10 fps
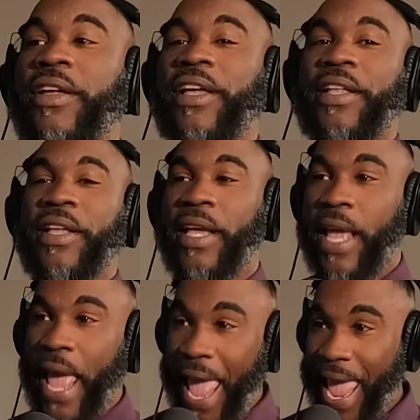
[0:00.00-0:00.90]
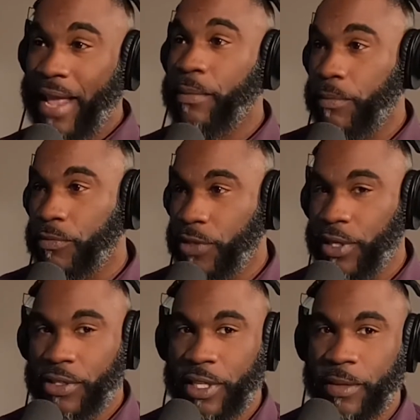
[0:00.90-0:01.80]
Good. And
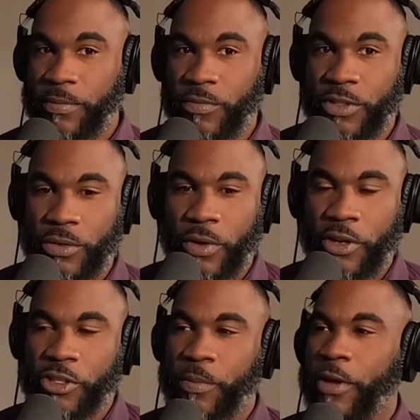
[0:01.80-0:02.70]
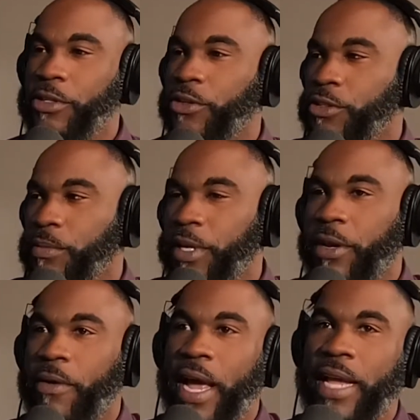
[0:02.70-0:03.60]
seriously do what you're supposed to and submit
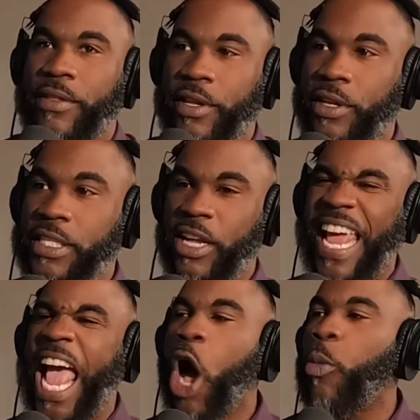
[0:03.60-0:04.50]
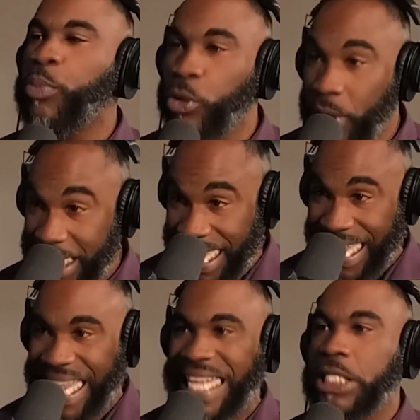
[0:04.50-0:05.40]
it right. Then it's going to help you get
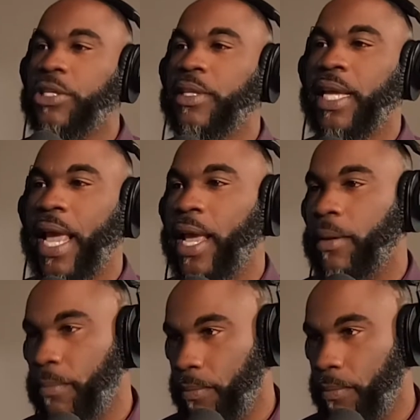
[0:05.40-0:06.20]
into the game.